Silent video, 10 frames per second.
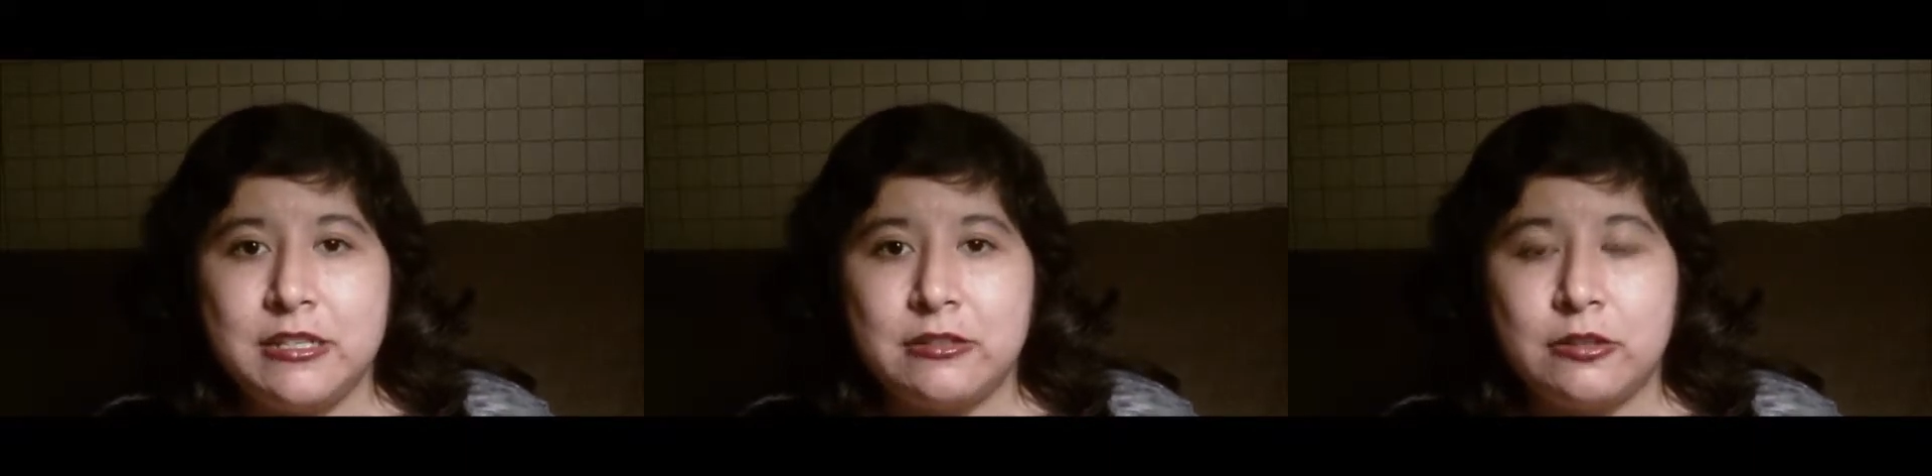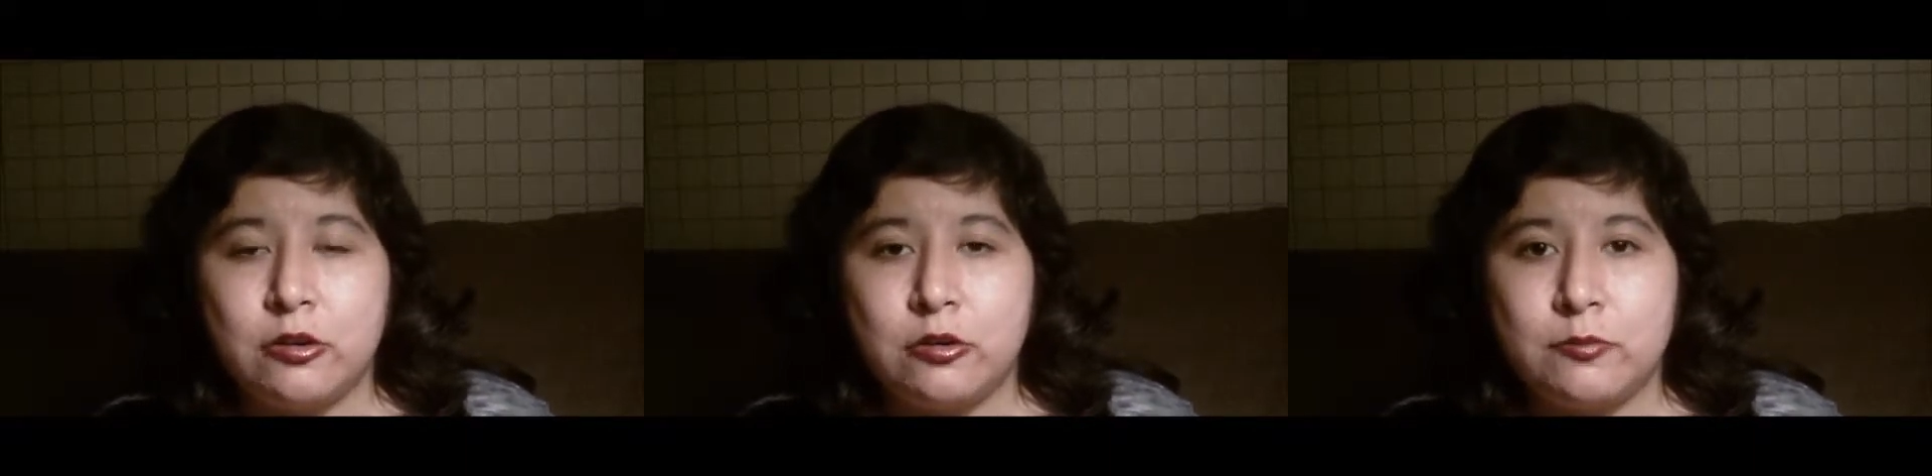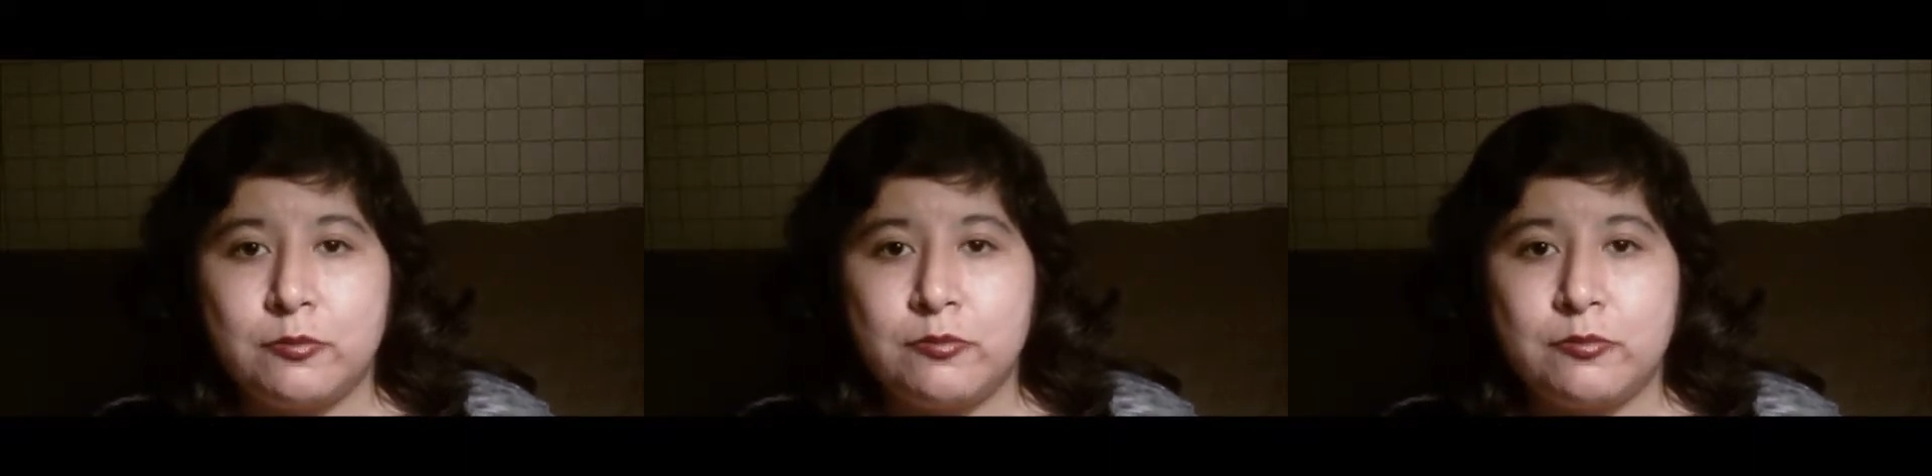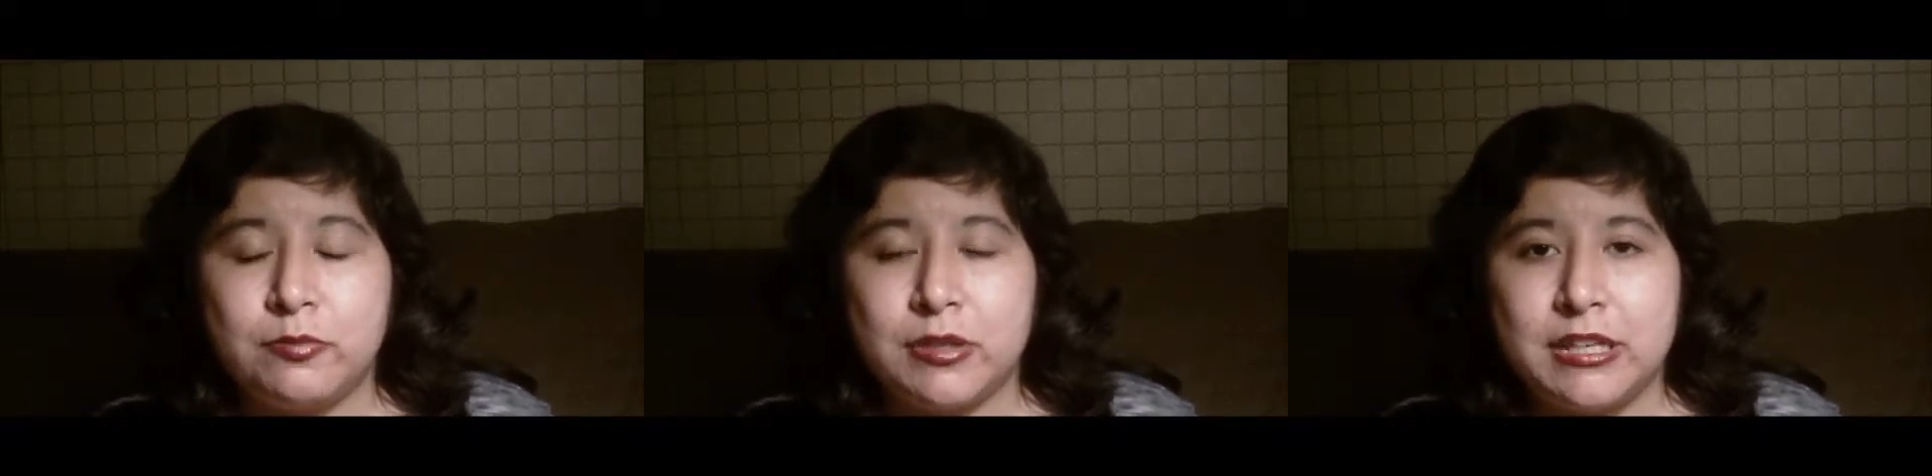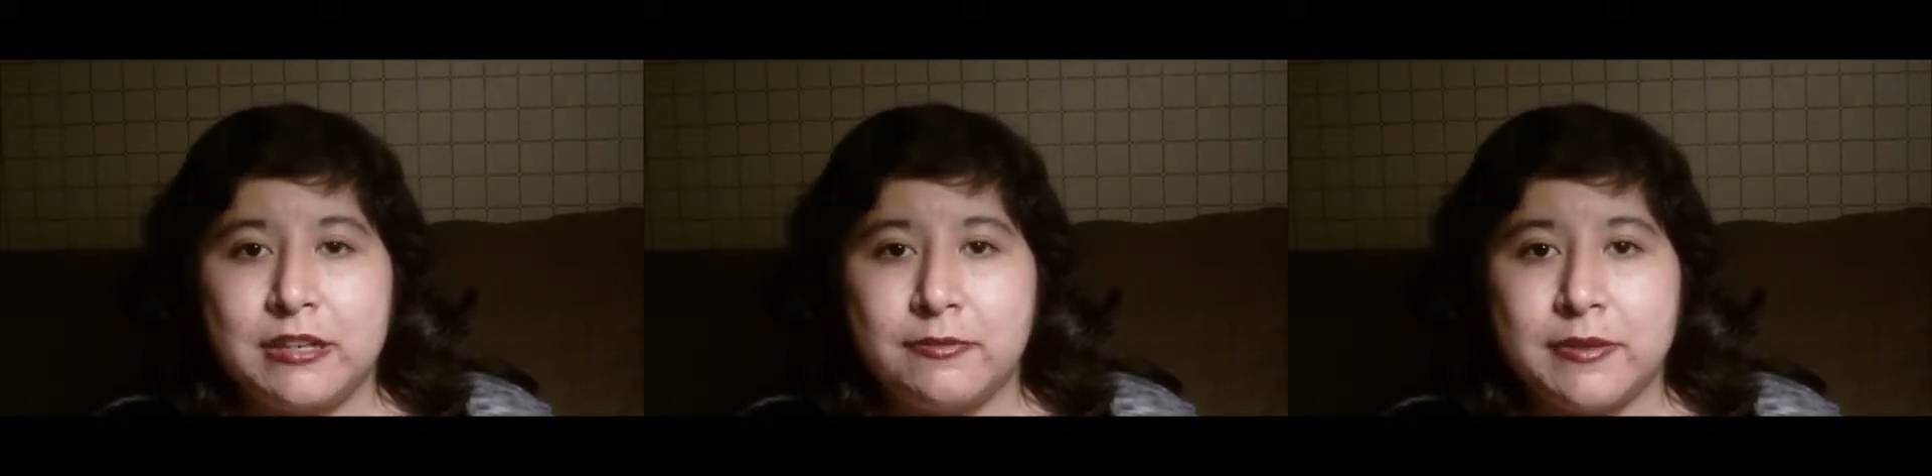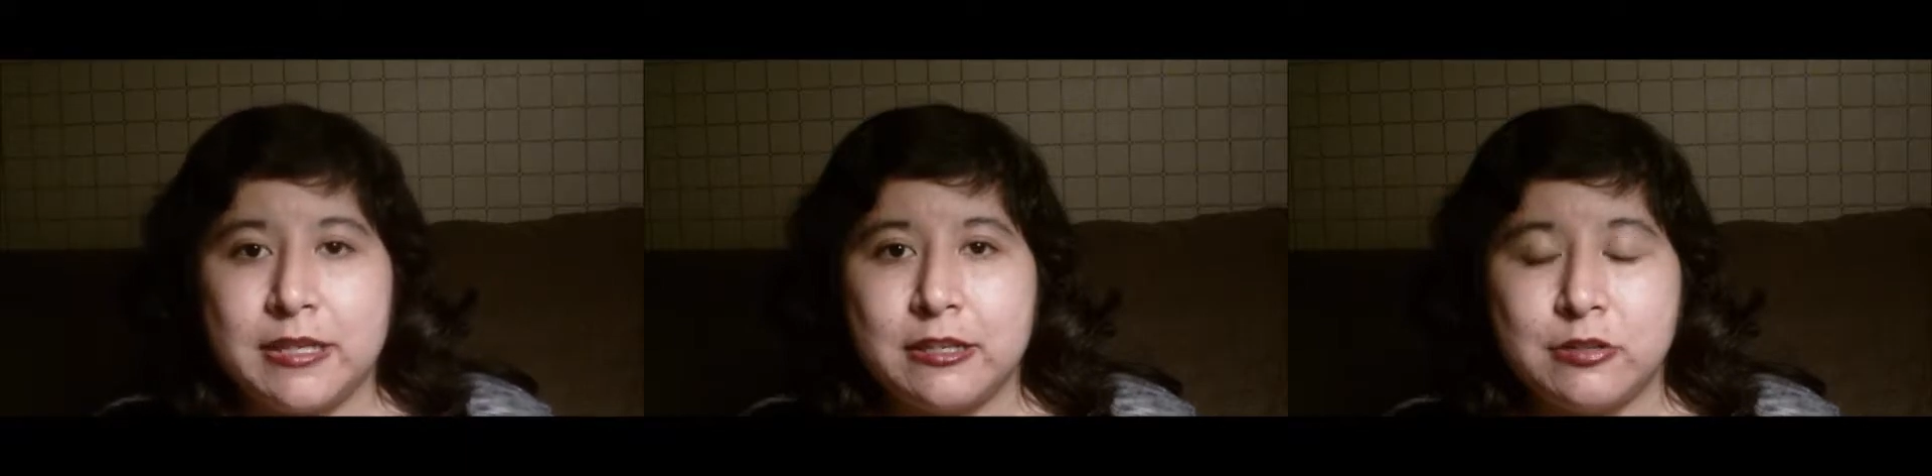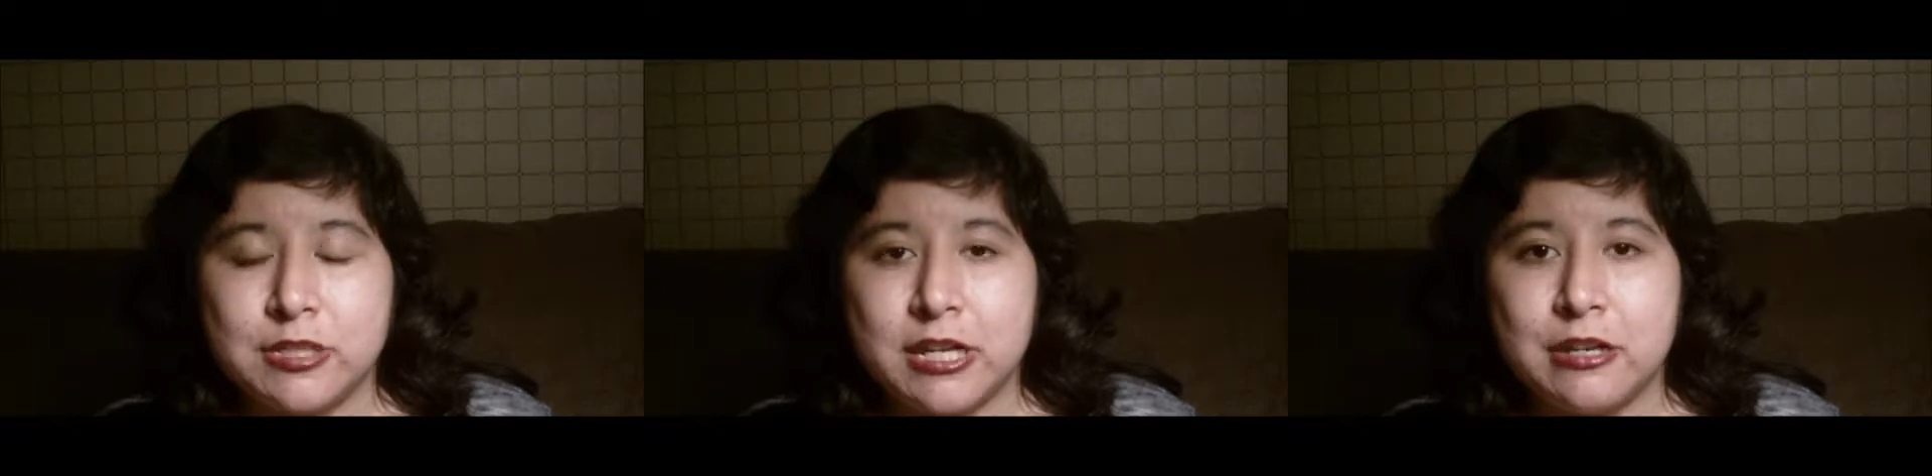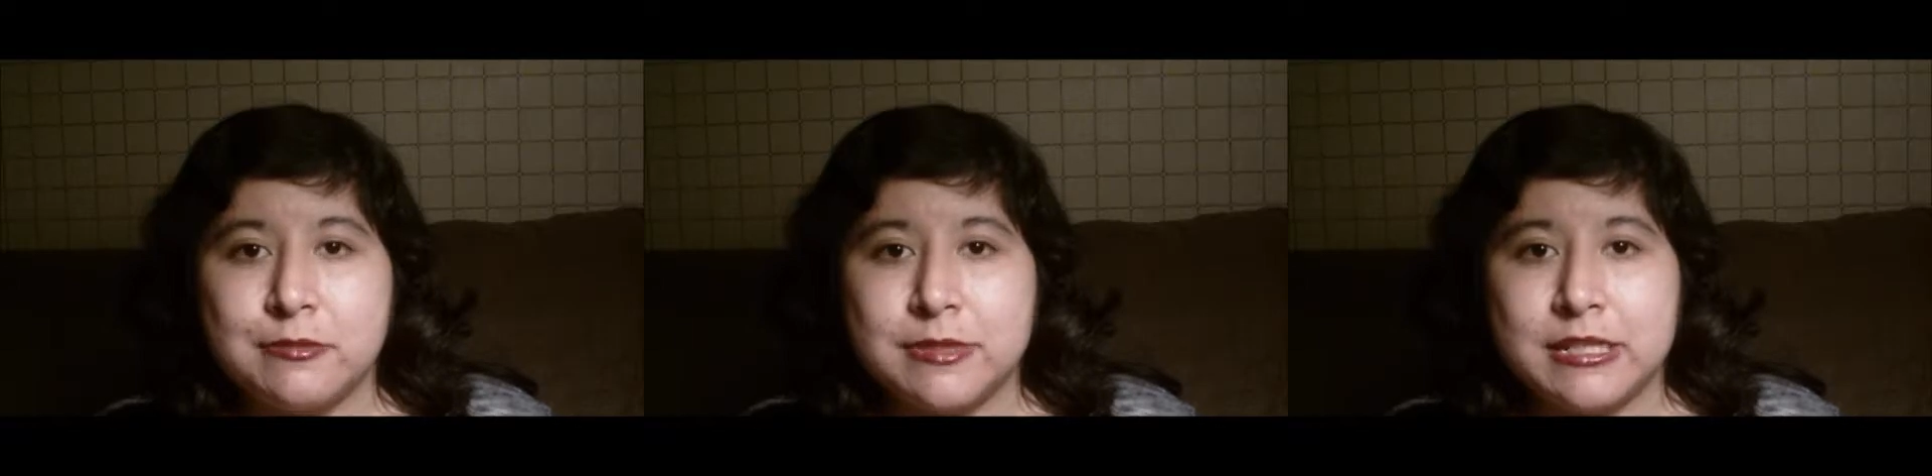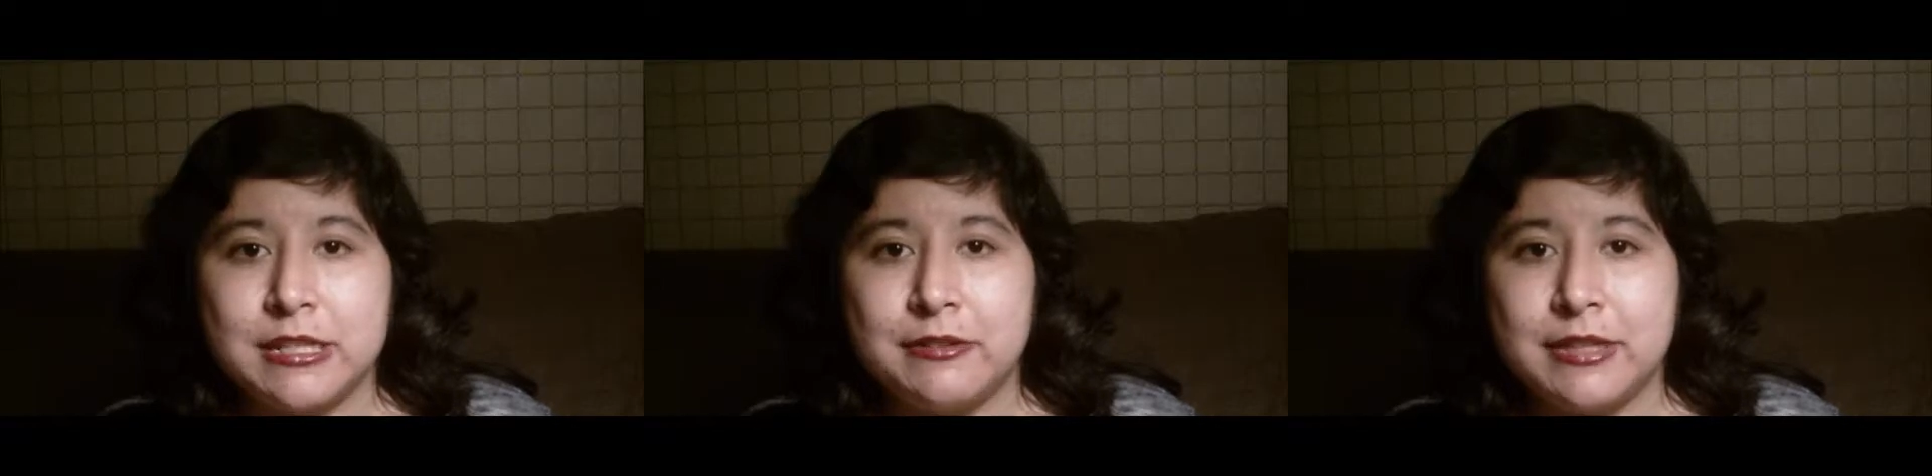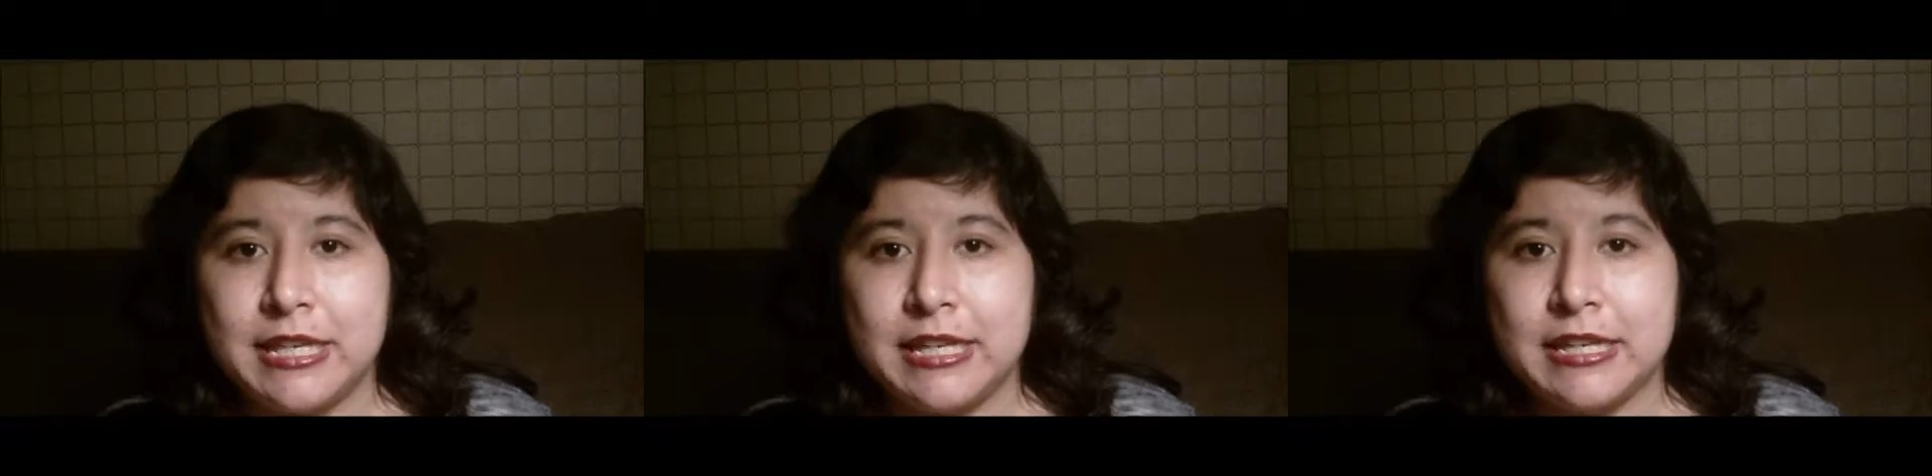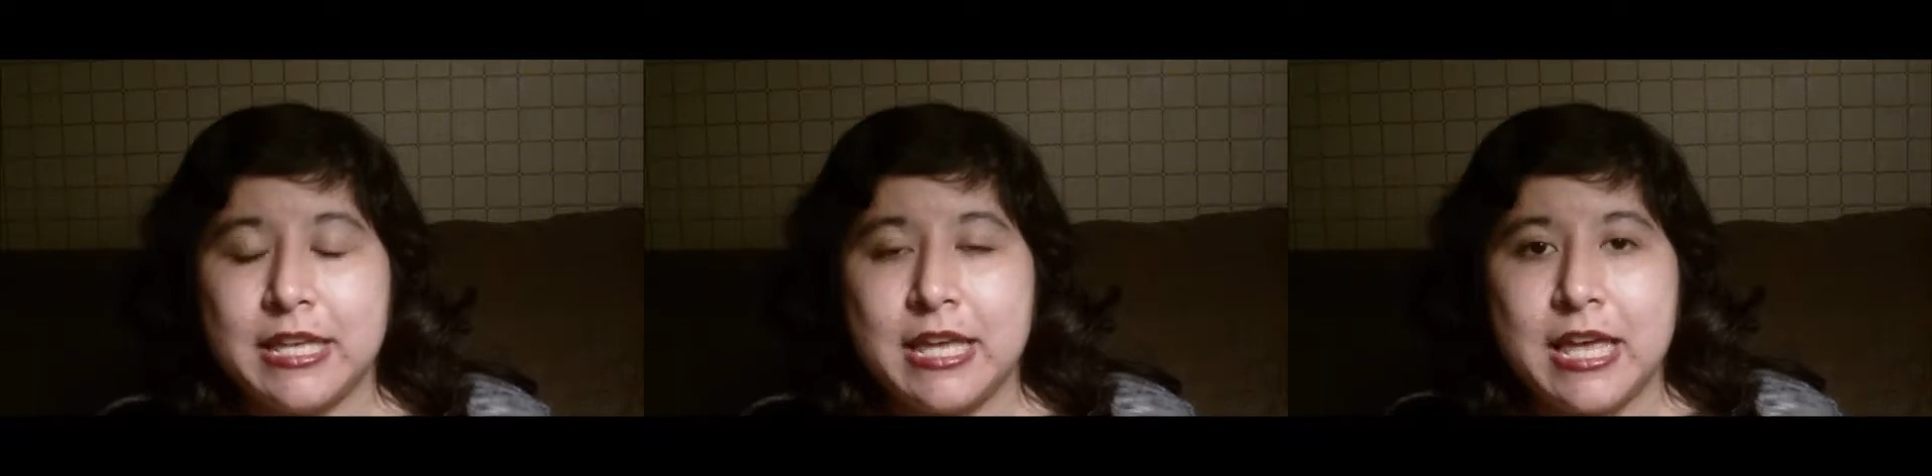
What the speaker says: their own belief in themselves and everything.